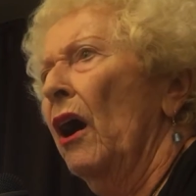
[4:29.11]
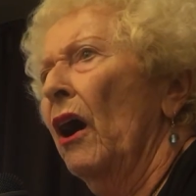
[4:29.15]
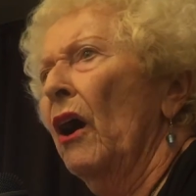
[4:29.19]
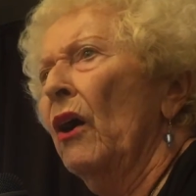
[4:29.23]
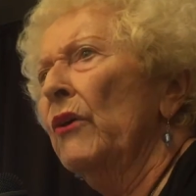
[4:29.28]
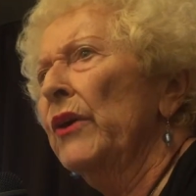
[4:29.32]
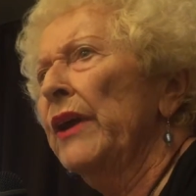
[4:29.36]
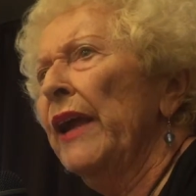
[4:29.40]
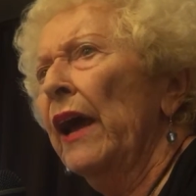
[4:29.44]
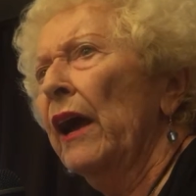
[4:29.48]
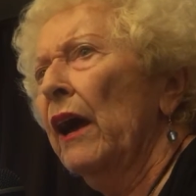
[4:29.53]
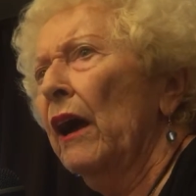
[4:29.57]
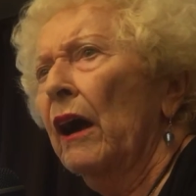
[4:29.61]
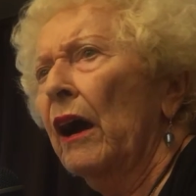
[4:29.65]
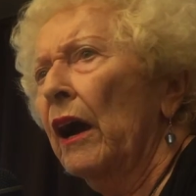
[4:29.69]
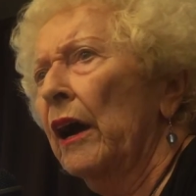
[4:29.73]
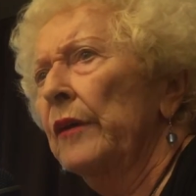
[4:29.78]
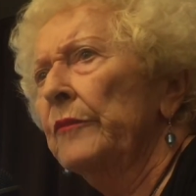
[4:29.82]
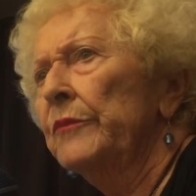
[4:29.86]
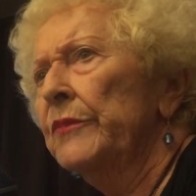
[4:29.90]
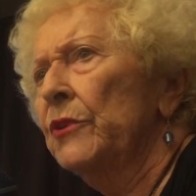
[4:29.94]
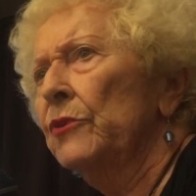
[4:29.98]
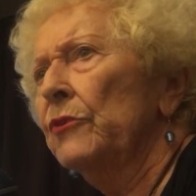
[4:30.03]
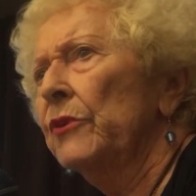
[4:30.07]
Oh, yeah,
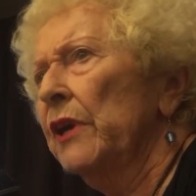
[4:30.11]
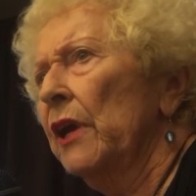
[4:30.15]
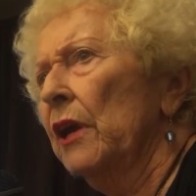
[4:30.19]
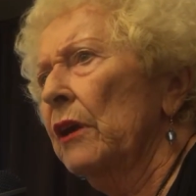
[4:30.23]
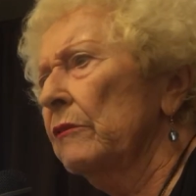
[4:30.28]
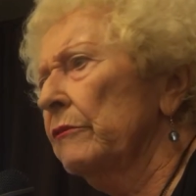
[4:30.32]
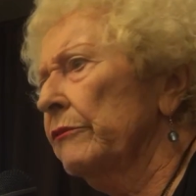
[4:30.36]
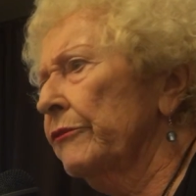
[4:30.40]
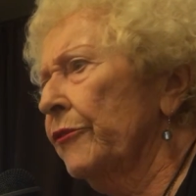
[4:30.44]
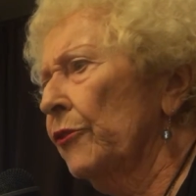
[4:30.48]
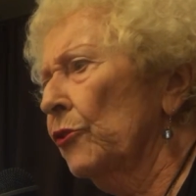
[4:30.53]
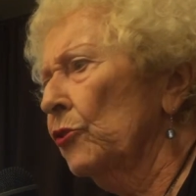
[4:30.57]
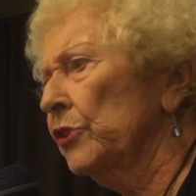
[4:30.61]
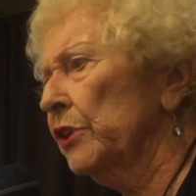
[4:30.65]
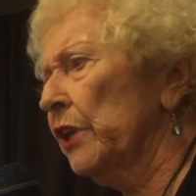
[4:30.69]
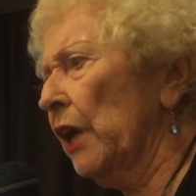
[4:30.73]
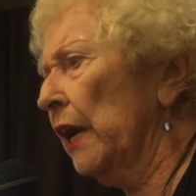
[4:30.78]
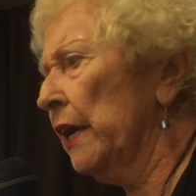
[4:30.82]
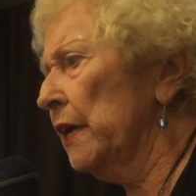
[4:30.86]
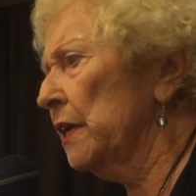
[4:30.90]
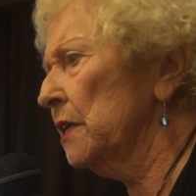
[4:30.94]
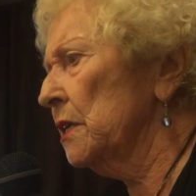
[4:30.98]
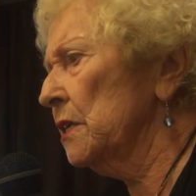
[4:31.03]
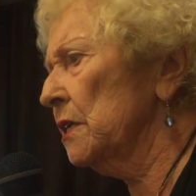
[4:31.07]
I'm doing it 4
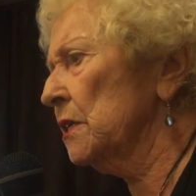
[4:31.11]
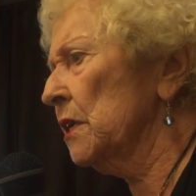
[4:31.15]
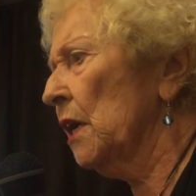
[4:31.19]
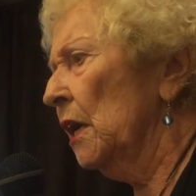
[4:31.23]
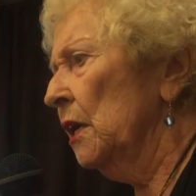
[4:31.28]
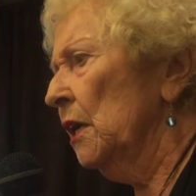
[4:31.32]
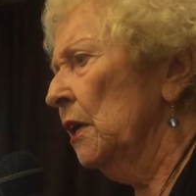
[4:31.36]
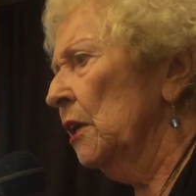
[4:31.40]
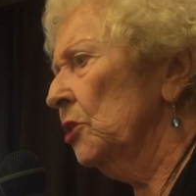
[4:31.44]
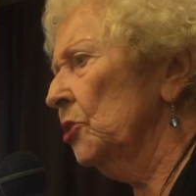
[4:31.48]
days.